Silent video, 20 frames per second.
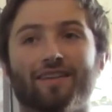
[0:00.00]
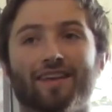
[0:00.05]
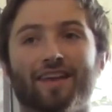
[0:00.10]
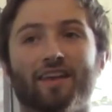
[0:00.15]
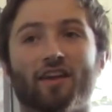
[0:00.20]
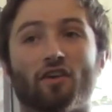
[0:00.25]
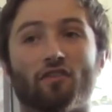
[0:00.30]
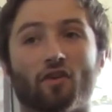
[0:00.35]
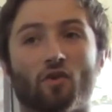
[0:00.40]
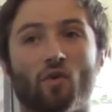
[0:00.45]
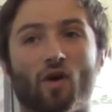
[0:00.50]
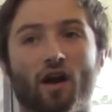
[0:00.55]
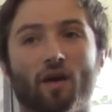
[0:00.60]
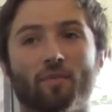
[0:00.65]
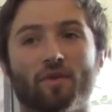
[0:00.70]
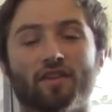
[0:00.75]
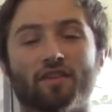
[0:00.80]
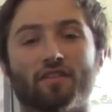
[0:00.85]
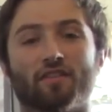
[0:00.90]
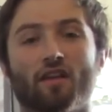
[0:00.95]
our
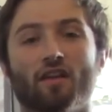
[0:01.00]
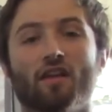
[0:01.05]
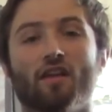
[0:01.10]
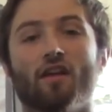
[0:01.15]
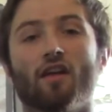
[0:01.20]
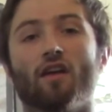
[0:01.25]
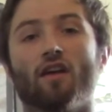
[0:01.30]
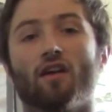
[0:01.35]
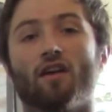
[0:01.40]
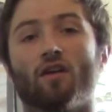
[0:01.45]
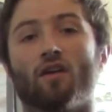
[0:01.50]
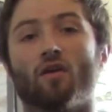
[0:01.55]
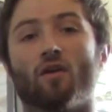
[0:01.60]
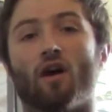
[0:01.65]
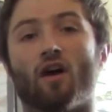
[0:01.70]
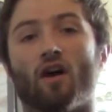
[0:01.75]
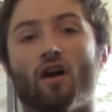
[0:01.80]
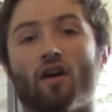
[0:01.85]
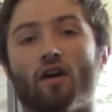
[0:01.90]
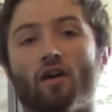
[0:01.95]
requirements.
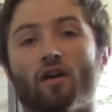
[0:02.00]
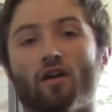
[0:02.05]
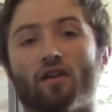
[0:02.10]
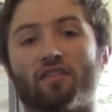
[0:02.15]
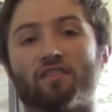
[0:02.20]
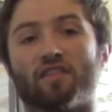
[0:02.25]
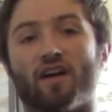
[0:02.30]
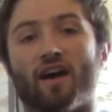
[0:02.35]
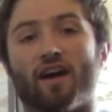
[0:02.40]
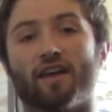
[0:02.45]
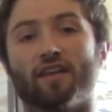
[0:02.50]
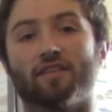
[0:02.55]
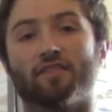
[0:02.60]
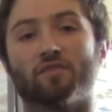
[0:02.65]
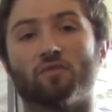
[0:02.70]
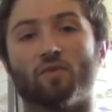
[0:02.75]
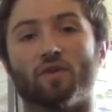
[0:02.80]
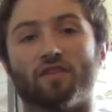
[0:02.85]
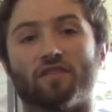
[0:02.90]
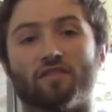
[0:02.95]
Our
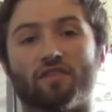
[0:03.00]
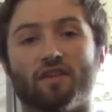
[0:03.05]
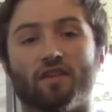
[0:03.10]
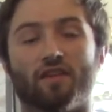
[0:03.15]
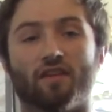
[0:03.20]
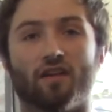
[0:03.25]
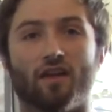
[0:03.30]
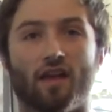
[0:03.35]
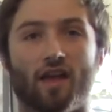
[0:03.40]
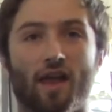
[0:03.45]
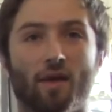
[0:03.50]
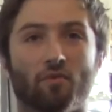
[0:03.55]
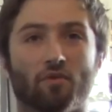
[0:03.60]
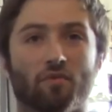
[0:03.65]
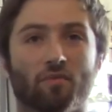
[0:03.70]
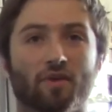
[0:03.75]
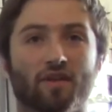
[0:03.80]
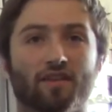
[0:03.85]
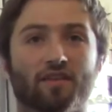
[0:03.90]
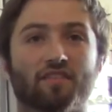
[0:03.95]
size was able
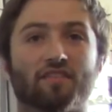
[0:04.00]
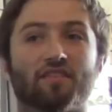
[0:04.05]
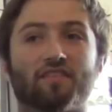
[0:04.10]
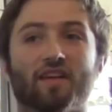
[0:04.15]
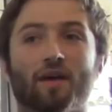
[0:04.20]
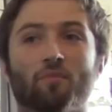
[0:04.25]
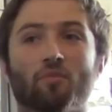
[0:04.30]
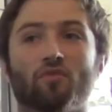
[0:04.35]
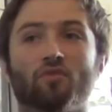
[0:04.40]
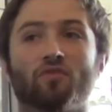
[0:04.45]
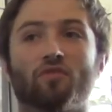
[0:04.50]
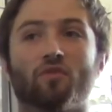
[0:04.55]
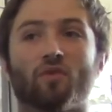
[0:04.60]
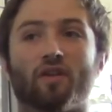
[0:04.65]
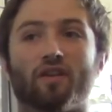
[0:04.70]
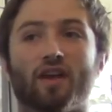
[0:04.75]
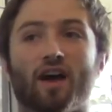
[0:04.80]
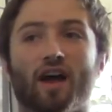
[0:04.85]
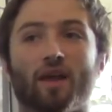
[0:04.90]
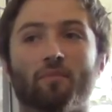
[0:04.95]
to be disassembled to
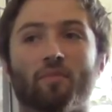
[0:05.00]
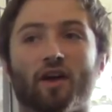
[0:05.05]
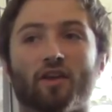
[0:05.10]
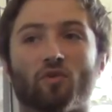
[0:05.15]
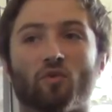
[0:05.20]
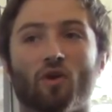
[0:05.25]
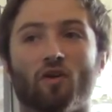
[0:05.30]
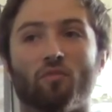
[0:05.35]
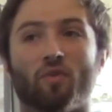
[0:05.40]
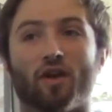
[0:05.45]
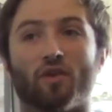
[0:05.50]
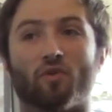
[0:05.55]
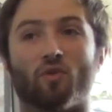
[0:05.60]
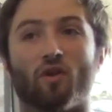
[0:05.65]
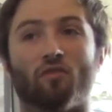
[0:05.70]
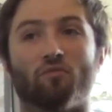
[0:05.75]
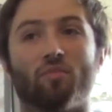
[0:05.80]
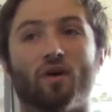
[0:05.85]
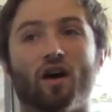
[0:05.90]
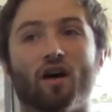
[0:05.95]
a 9 by 12 by
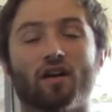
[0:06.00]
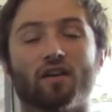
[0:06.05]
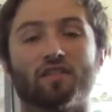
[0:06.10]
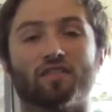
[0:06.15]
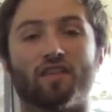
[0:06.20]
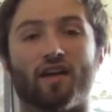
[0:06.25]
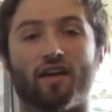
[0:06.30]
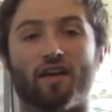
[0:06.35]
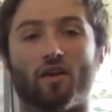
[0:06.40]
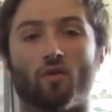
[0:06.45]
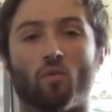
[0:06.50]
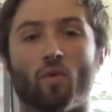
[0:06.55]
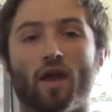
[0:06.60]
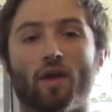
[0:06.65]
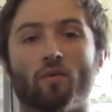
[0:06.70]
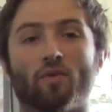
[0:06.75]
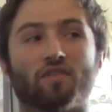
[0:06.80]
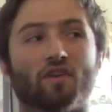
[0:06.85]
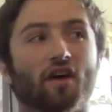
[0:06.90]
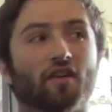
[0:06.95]
12 box, and our
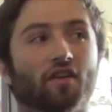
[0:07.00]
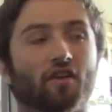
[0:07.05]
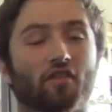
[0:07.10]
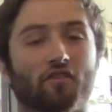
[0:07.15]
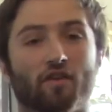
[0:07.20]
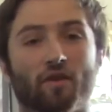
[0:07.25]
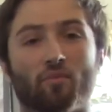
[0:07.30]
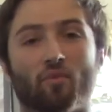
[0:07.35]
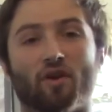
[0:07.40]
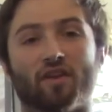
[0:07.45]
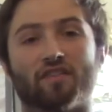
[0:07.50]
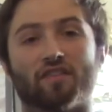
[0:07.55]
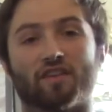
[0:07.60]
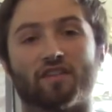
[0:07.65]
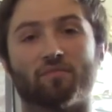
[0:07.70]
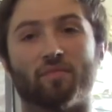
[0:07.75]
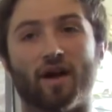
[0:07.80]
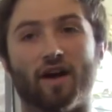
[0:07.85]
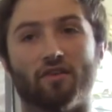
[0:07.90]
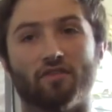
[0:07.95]
weight was under
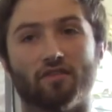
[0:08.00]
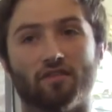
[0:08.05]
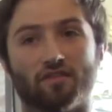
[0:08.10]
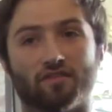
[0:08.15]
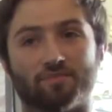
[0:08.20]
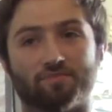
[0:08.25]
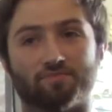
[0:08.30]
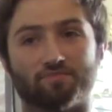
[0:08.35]
3.6 pounds.